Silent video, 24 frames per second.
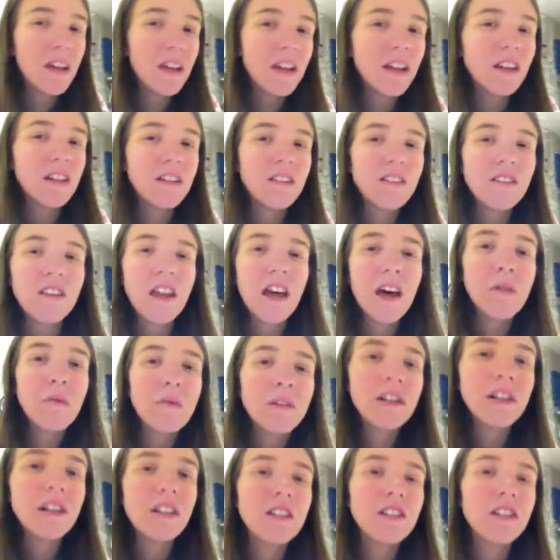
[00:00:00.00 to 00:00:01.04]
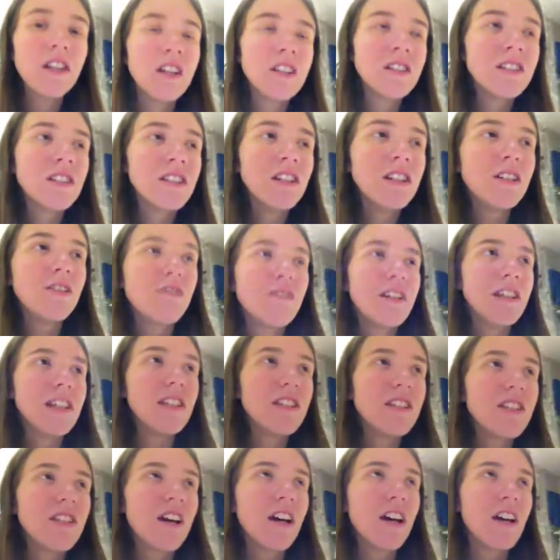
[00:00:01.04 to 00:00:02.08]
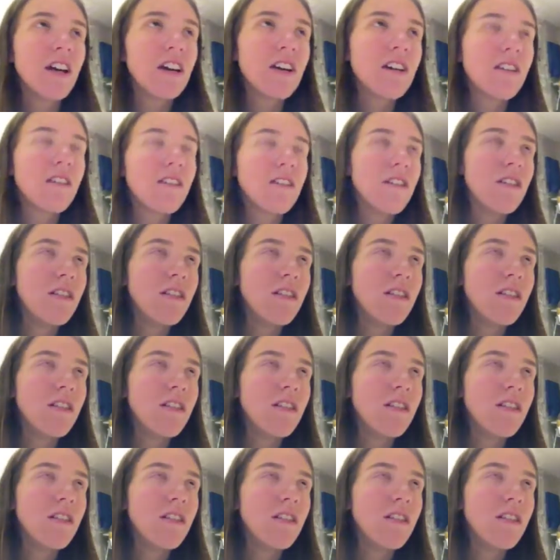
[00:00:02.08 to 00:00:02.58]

that'd be like Justin when he's like